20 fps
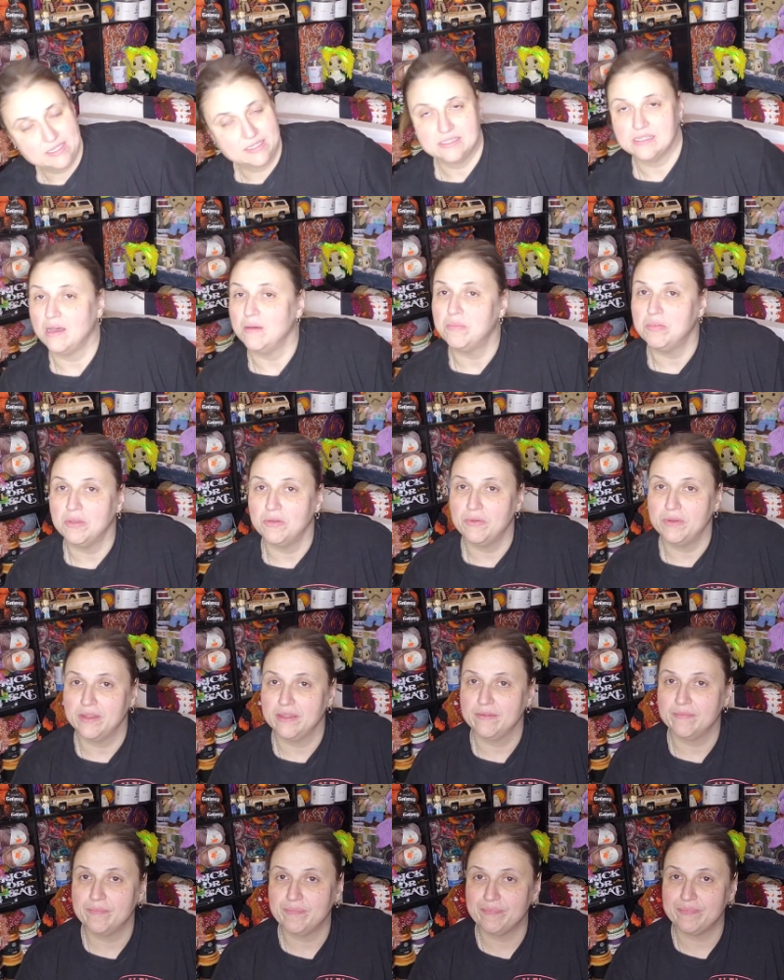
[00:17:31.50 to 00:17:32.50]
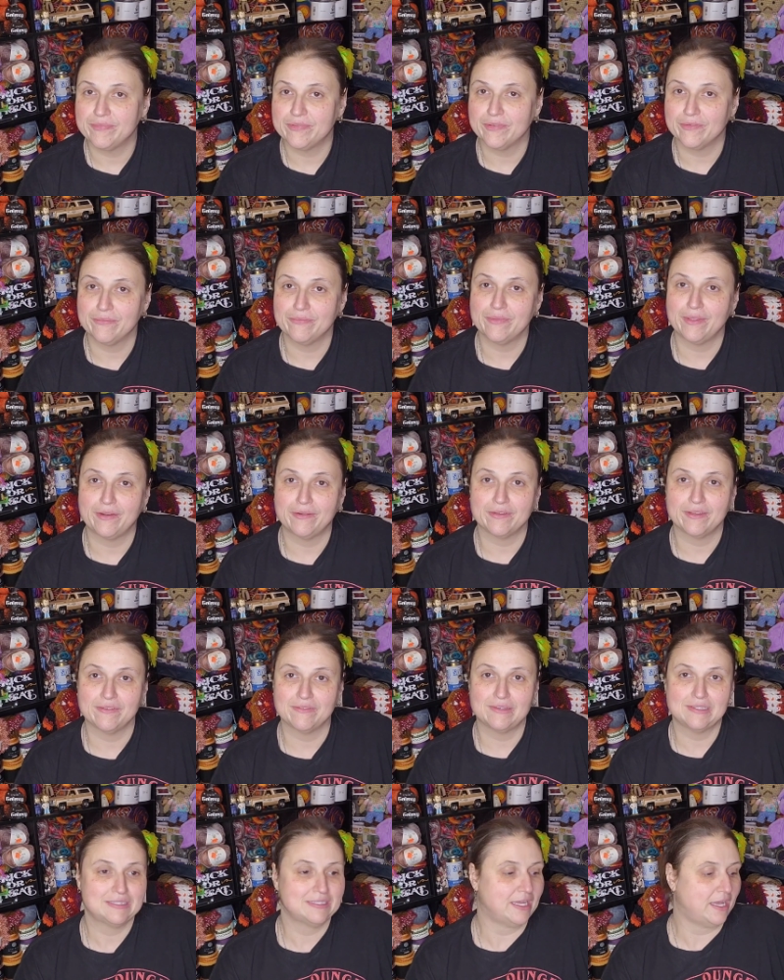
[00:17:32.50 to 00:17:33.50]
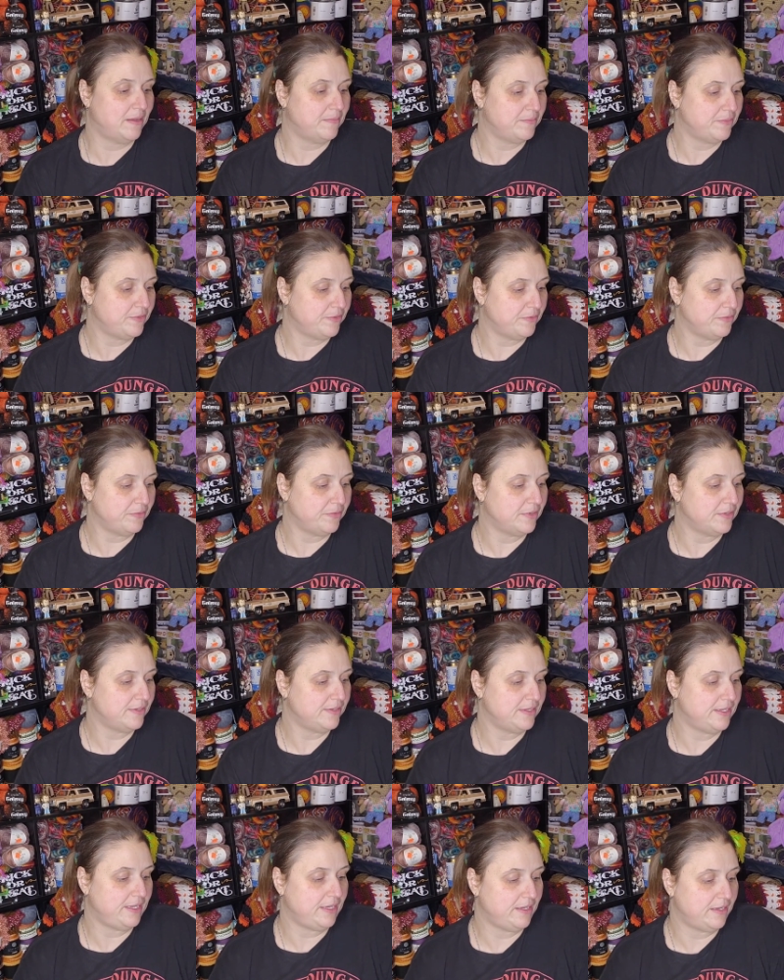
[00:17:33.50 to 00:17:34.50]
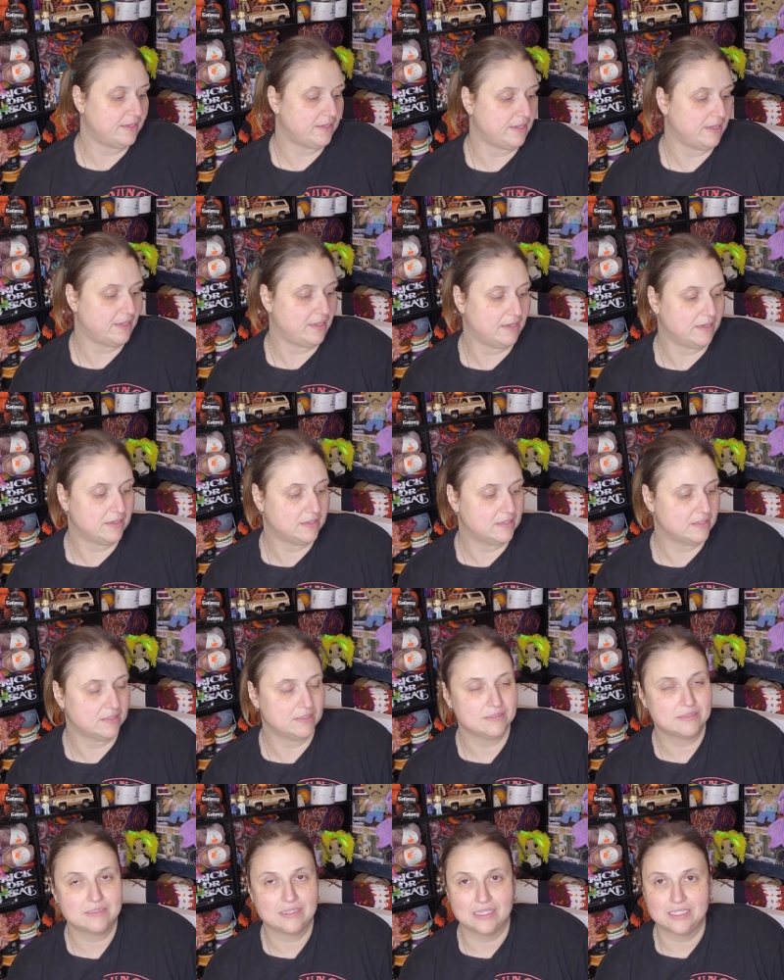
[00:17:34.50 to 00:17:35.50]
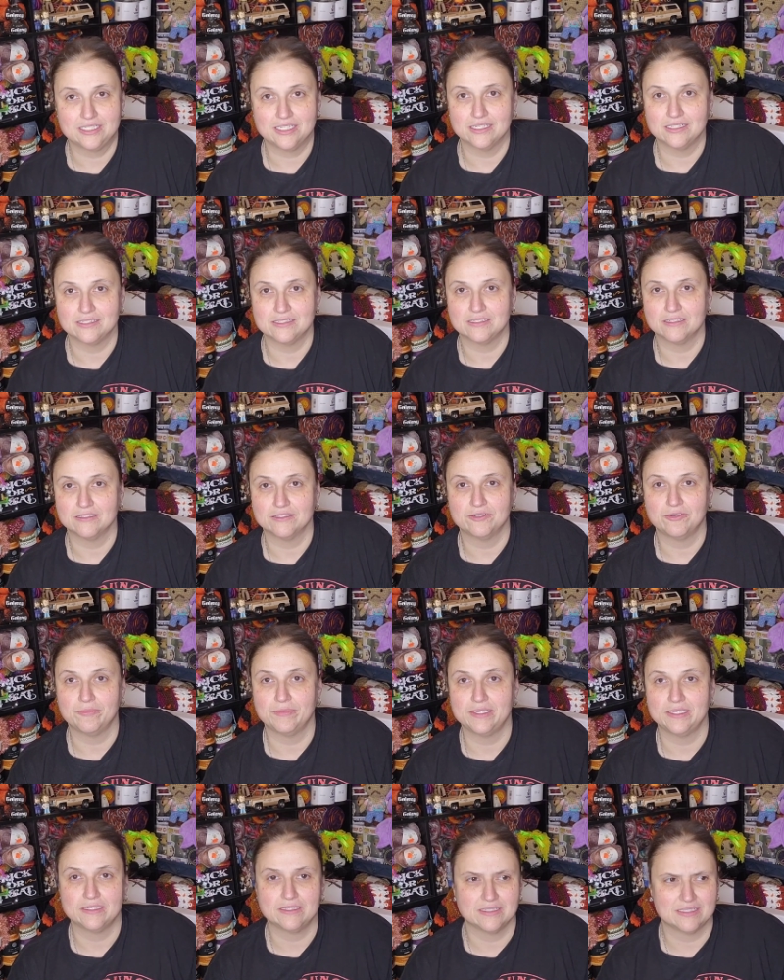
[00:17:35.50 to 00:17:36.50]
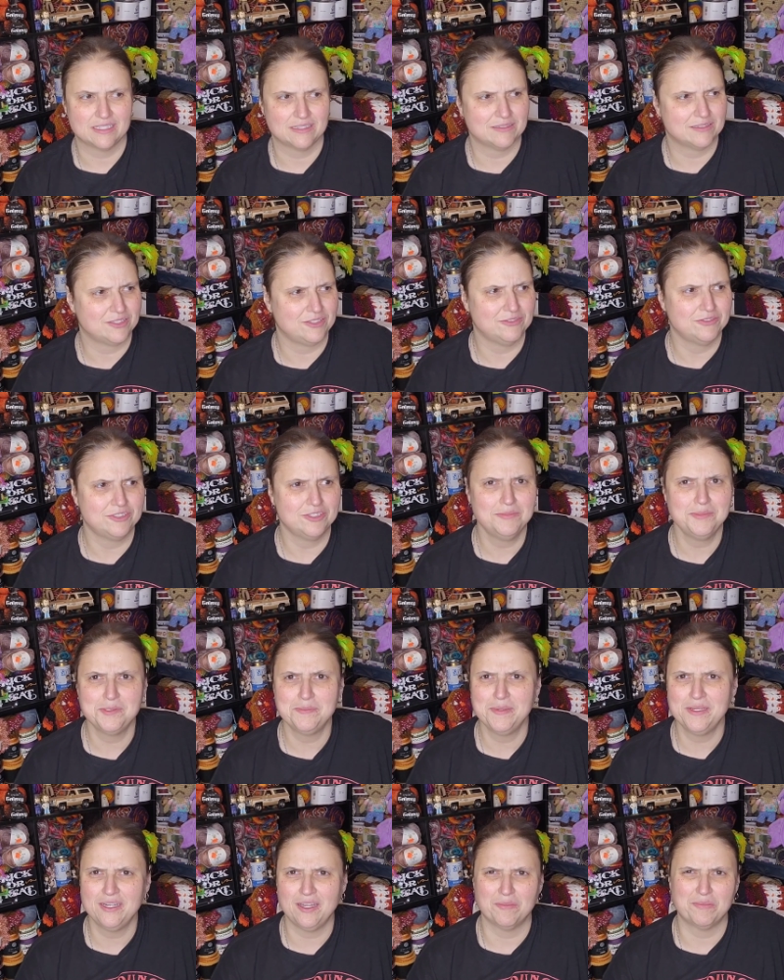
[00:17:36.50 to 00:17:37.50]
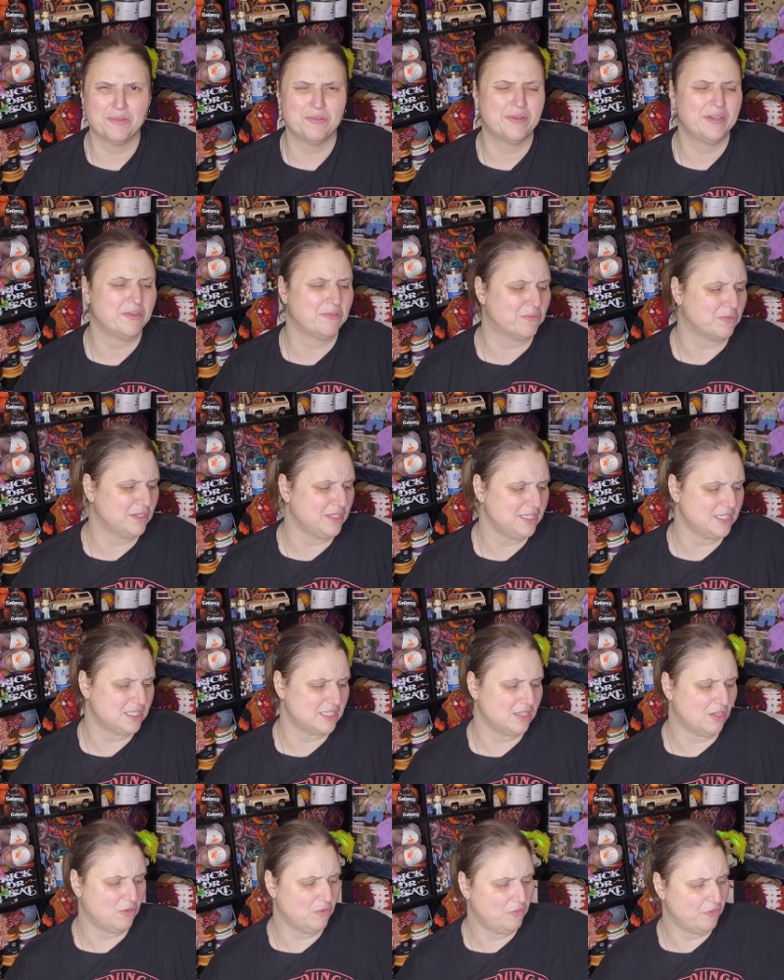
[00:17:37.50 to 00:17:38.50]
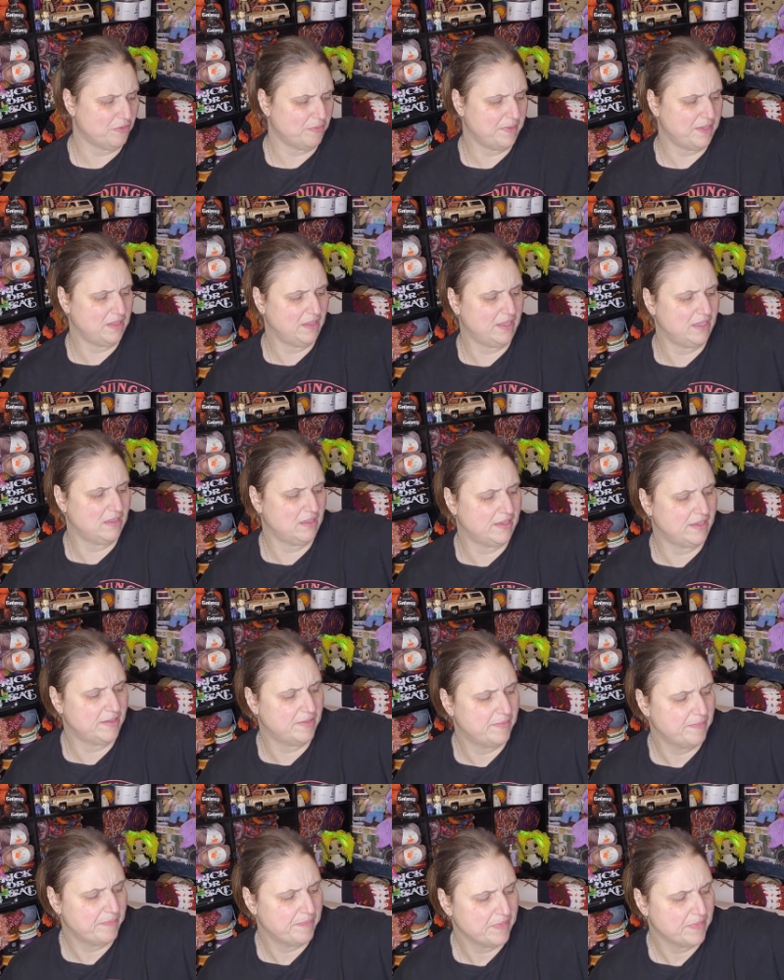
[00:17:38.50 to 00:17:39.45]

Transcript: is uploading, so that'll give us time to eat and digest a little bit because uh, YouTube's been uploading really slow for me lately.